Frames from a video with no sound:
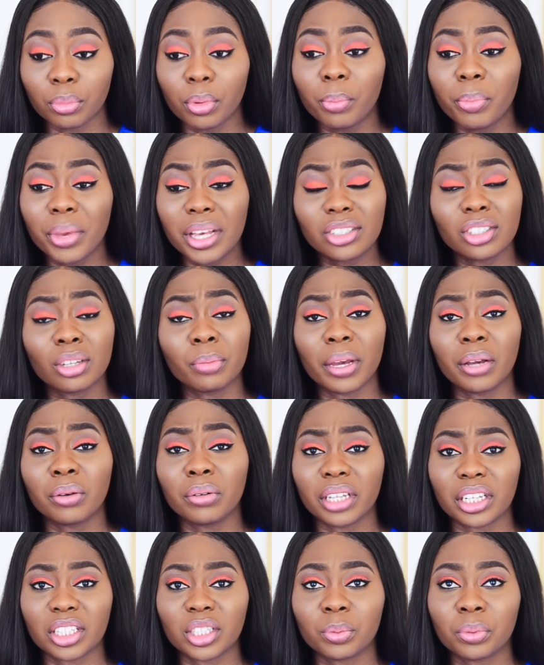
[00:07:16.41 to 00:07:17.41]
But based on my
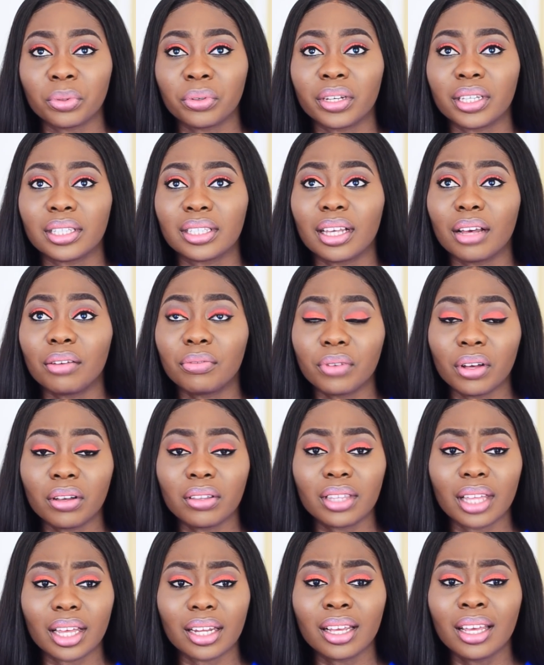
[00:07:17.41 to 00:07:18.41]
own experience, I
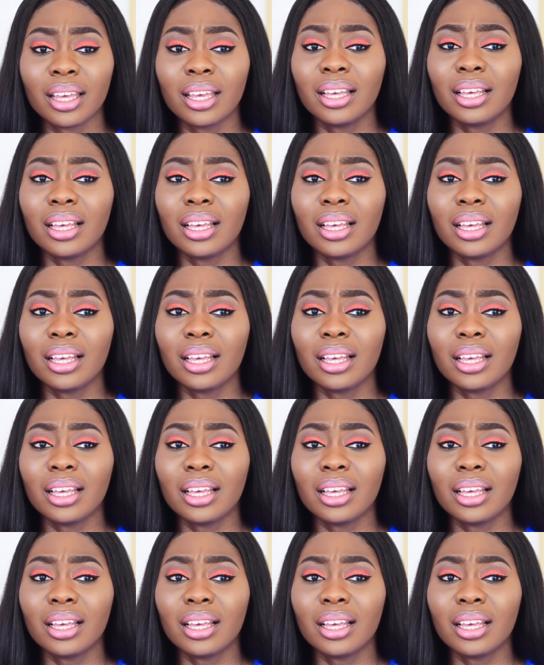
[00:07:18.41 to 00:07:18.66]
found that